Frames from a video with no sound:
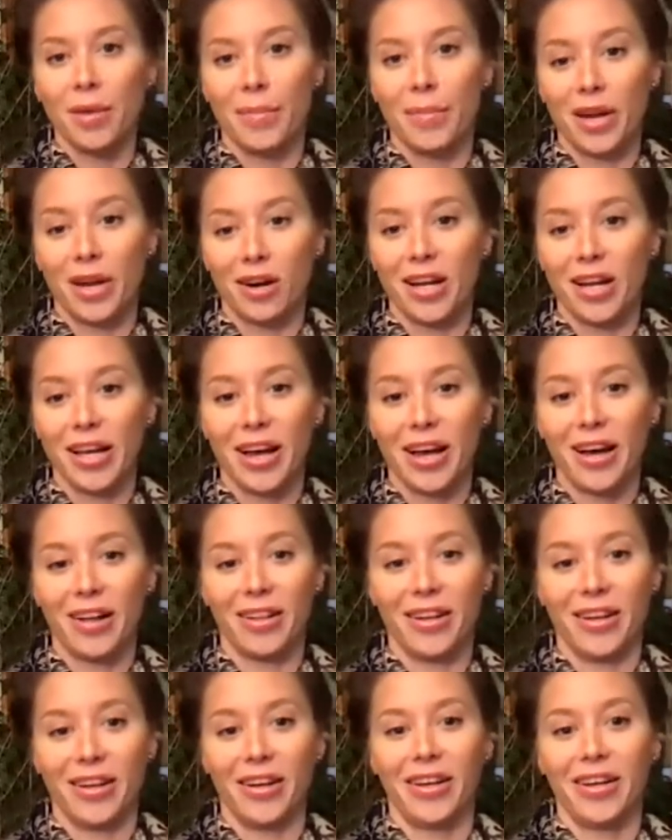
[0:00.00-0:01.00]
Mary
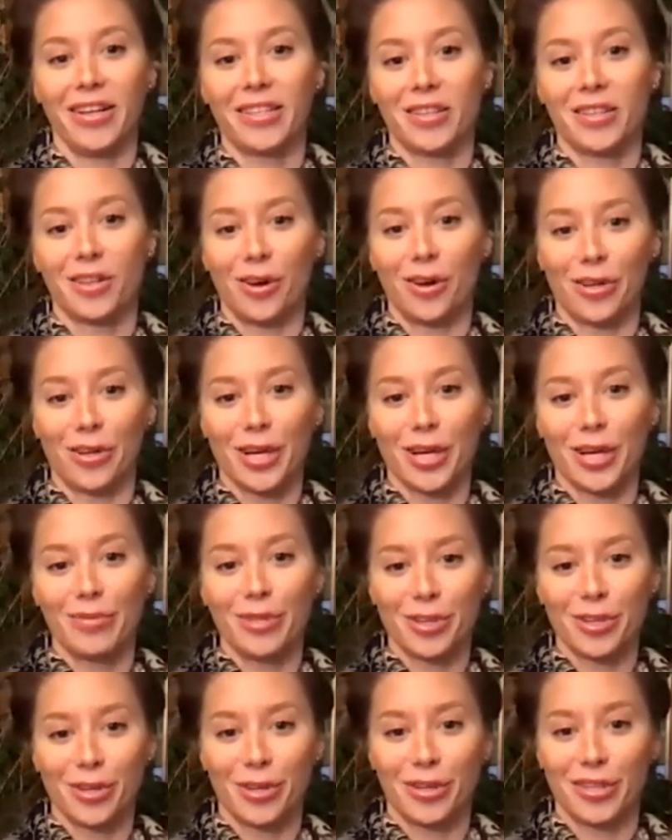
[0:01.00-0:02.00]
Ellen is a longtime
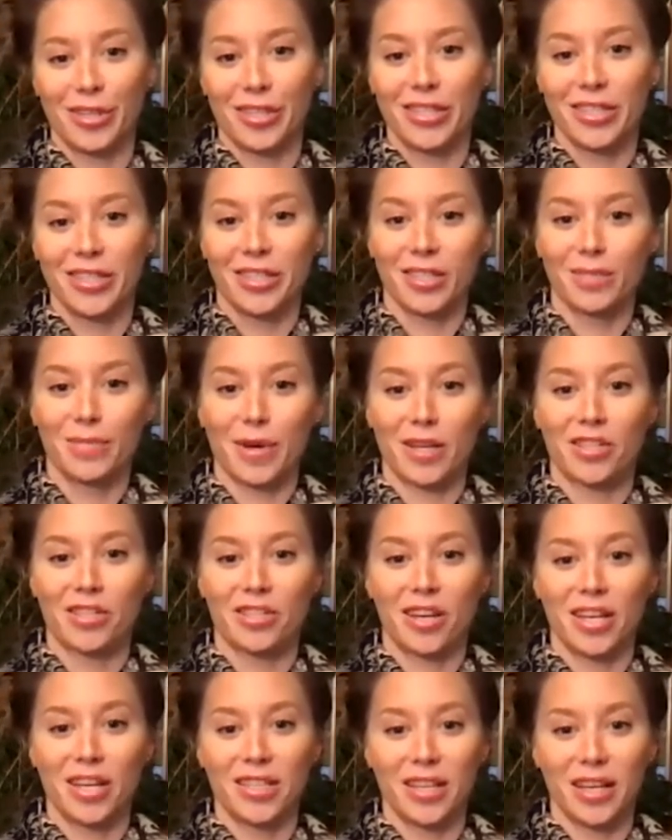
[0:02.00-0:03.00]
journalist
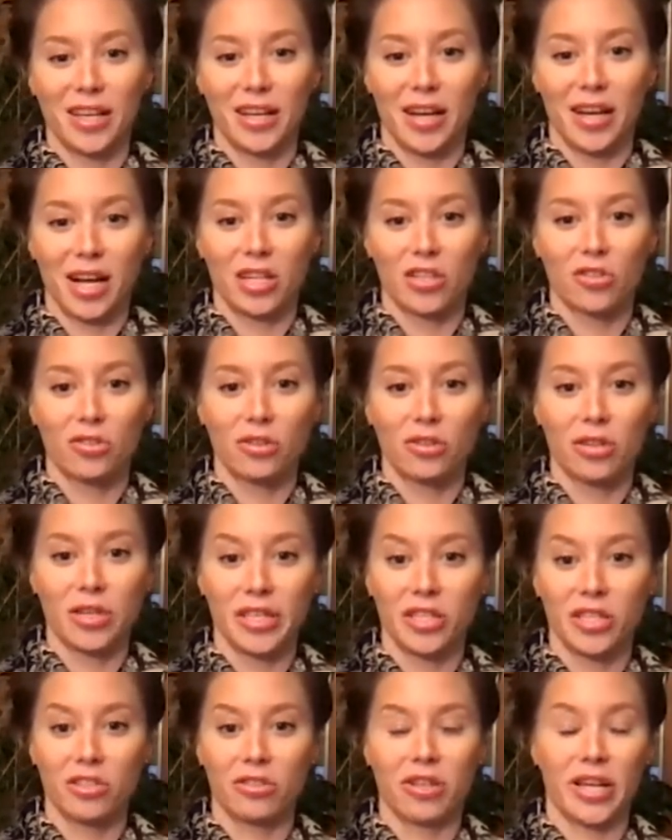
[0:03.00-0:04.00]
specializing in natural
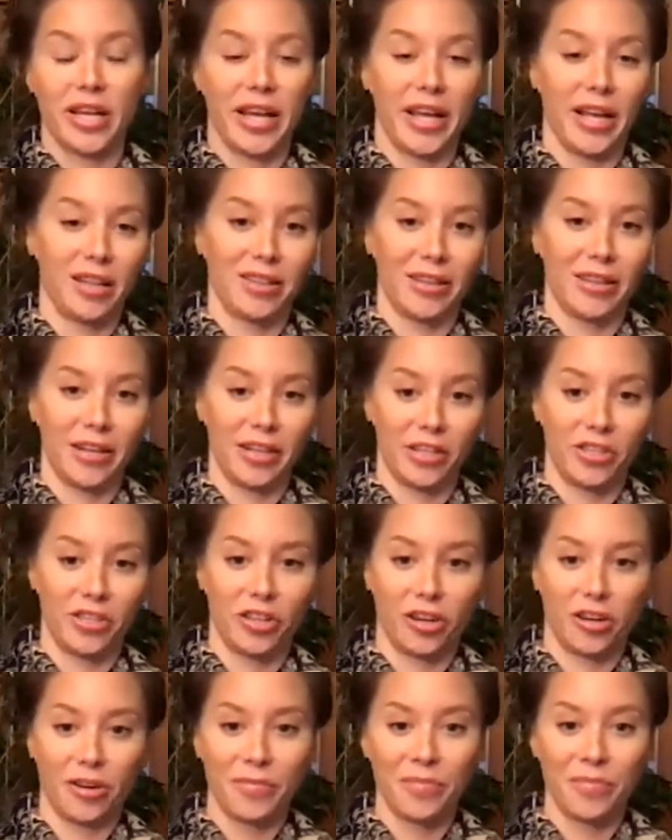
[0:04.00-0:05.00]
history and
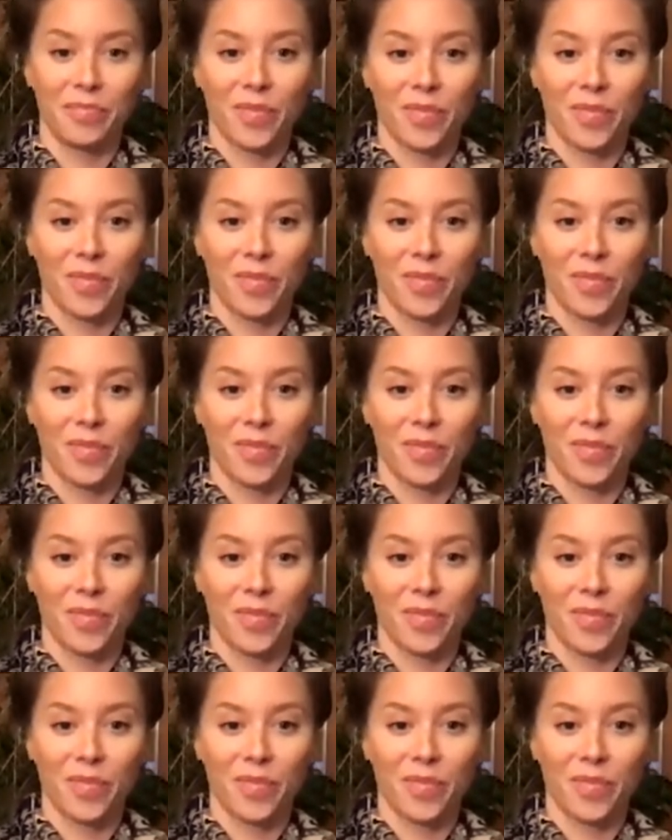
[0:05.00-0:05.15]
literature.